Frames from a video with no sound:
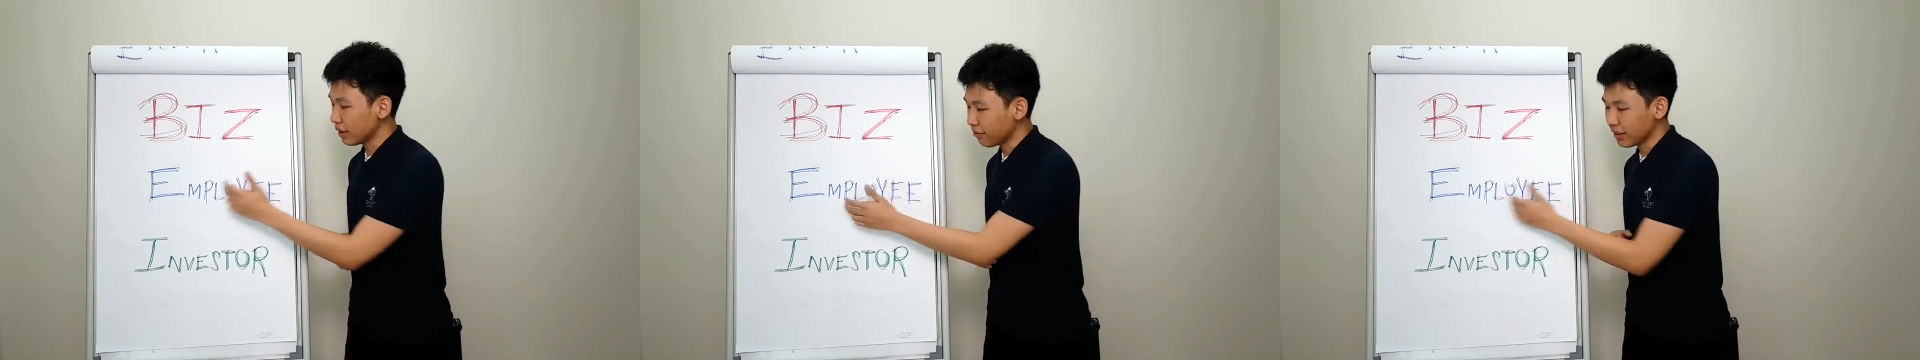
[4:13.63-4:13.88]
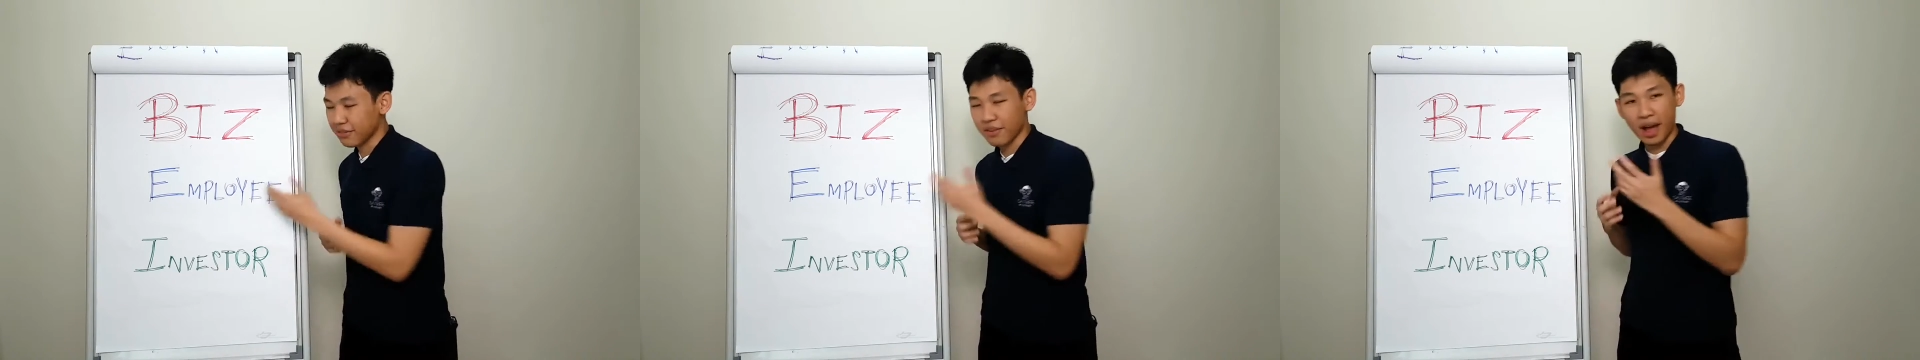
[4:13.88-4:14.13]

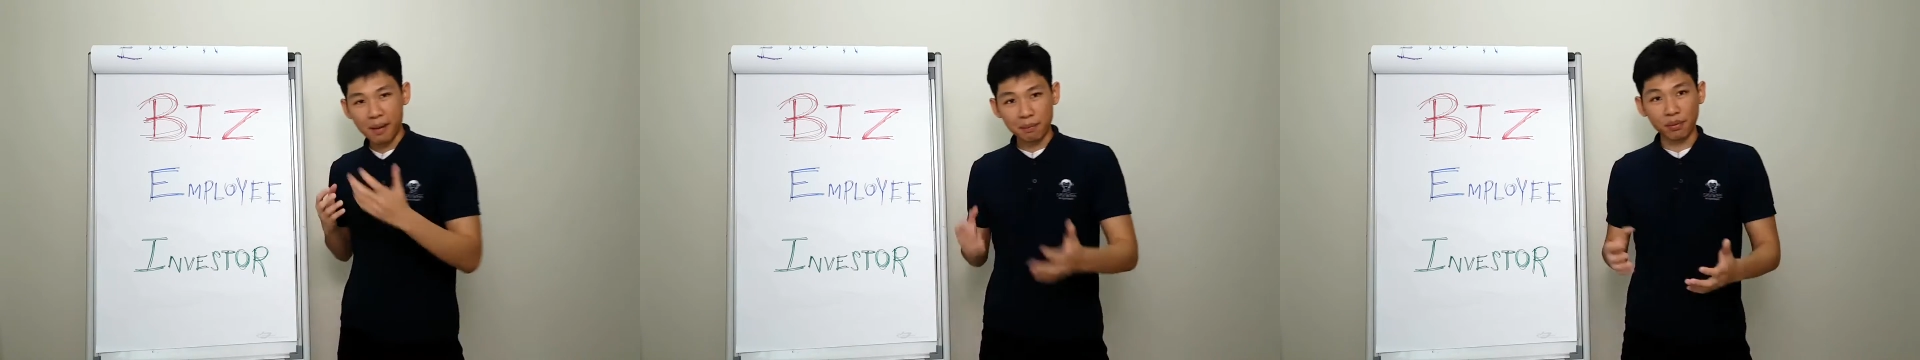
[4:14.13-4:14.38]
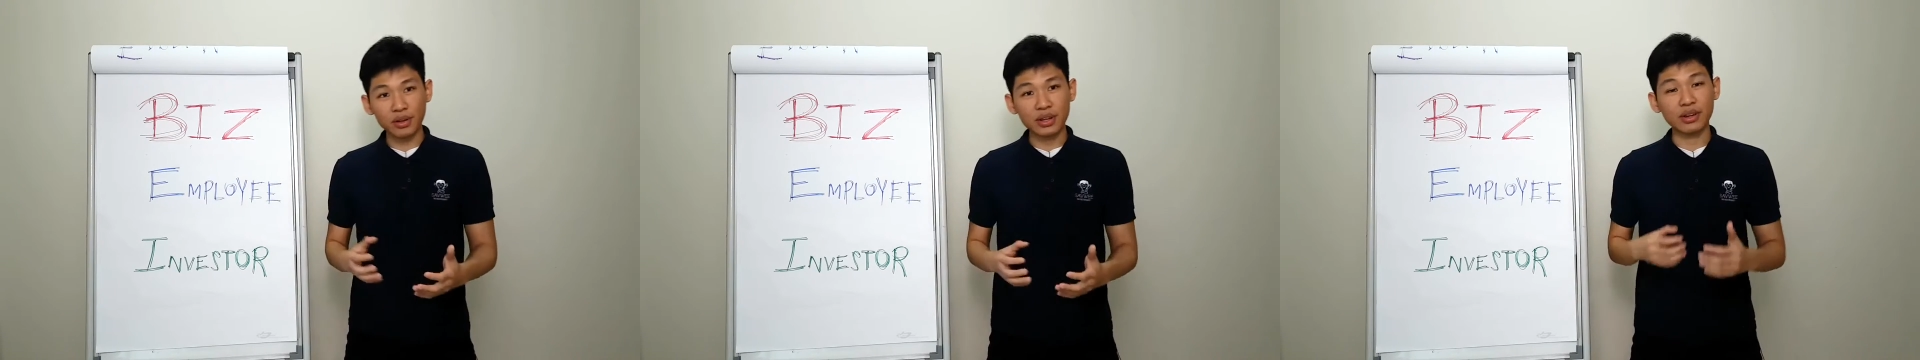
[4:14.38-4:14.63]
even if you're
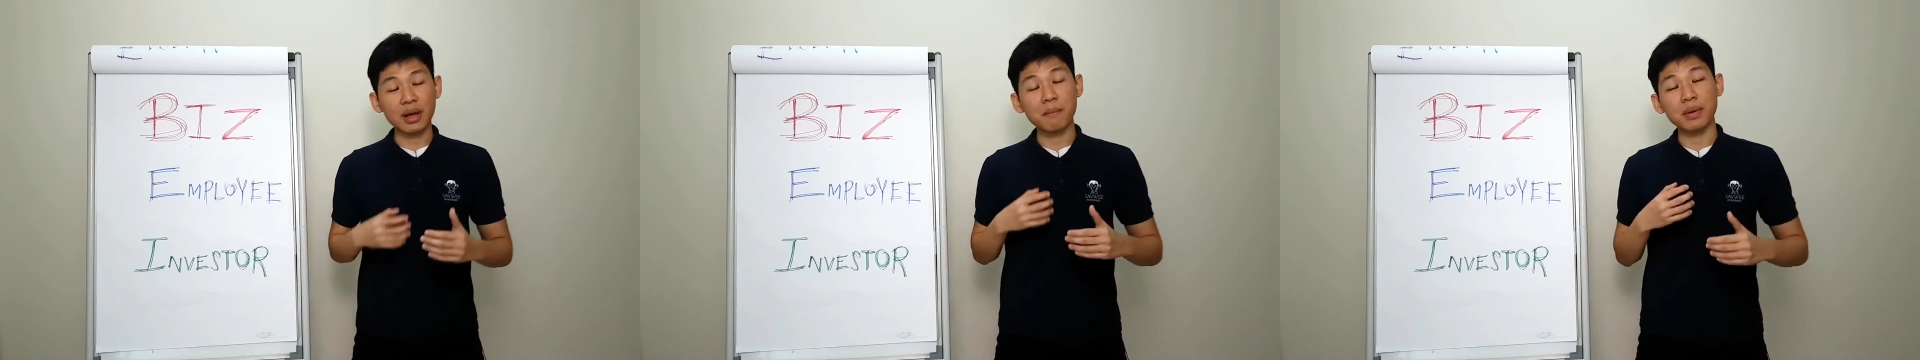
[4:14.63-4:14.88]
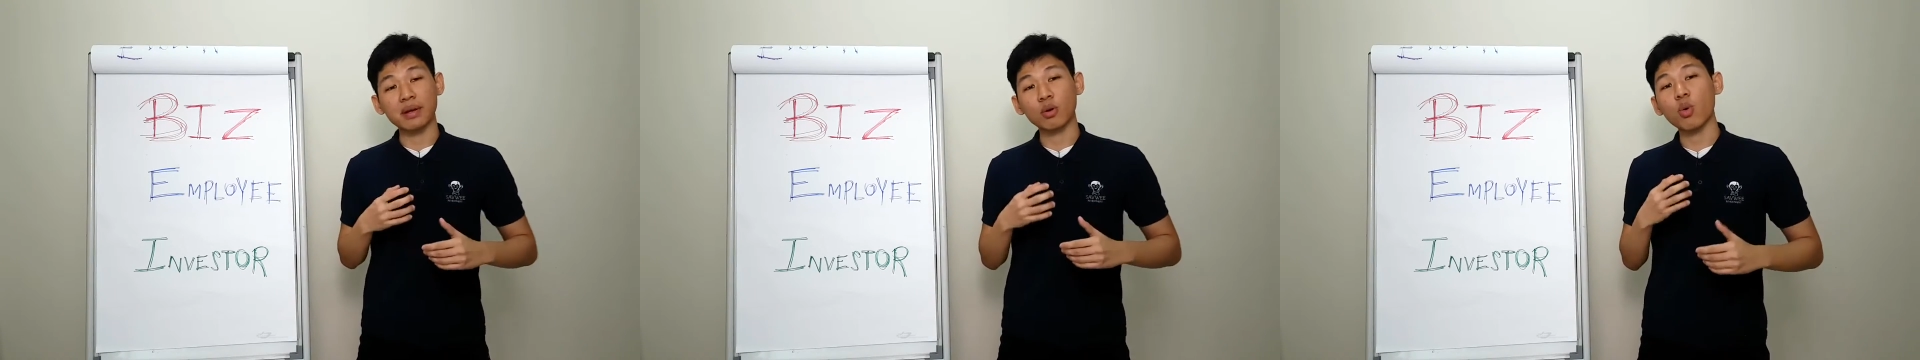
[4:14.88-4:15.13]
employed, you can
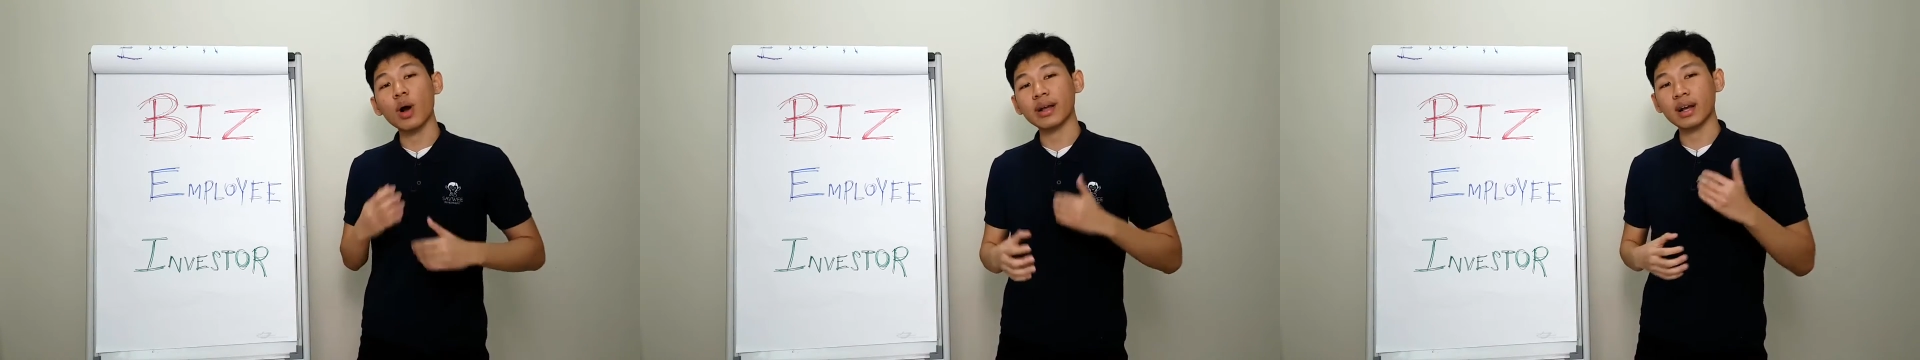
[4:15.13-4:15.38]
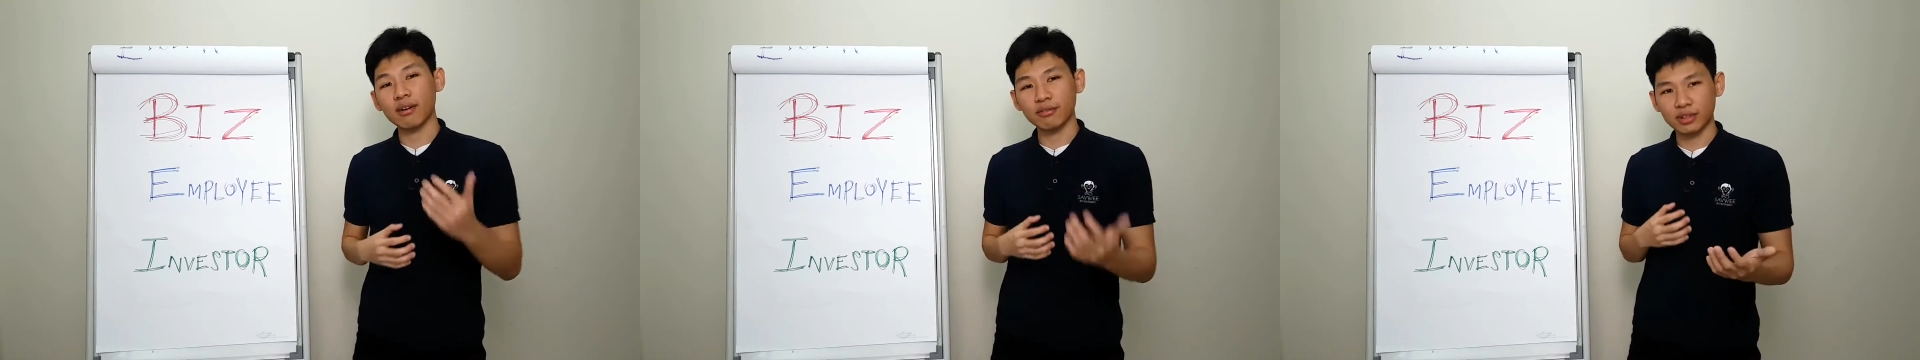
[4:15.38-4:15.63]
be
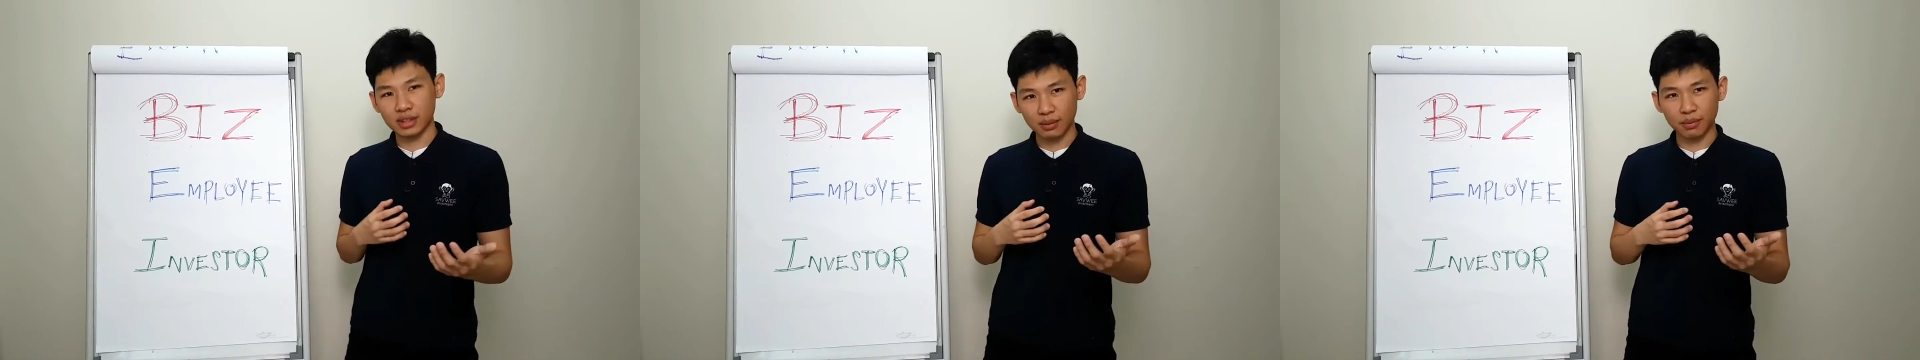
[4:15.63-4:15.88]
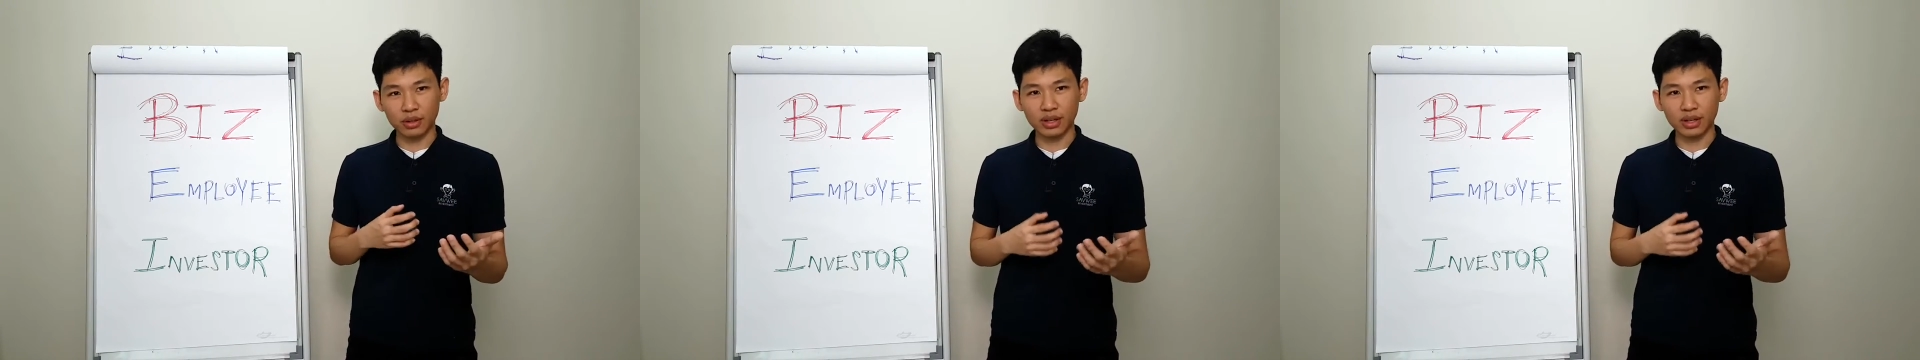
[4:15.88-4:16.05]
quite comfortable.